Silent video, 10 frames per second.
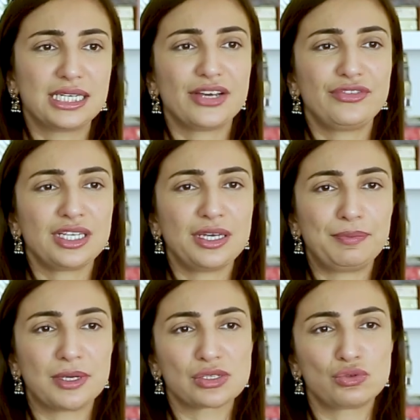And definitely a
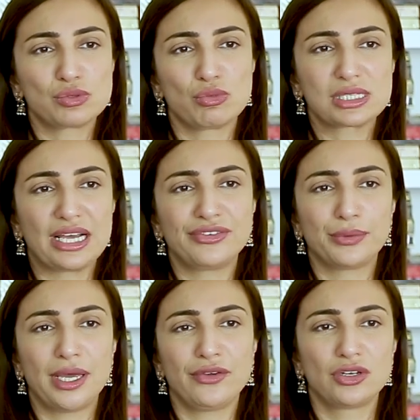person who's more
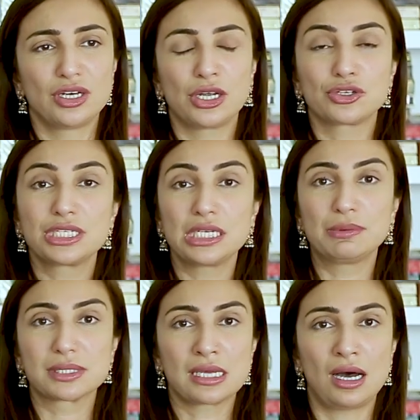self-aware if you learn how to deal
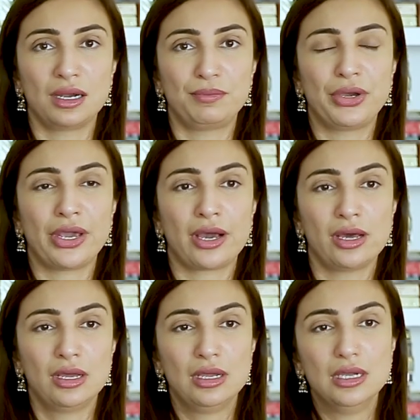with heartbreak.
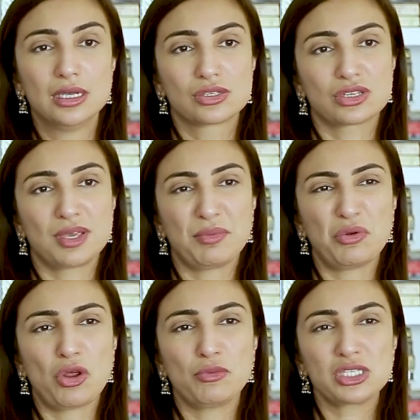So it's made me a
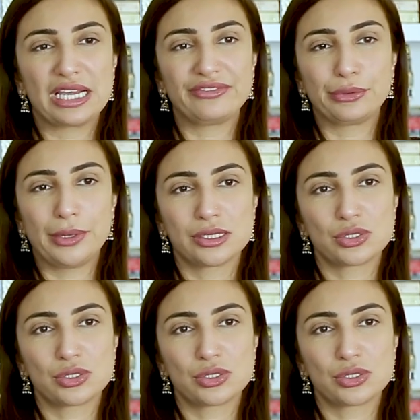lot more self-aware.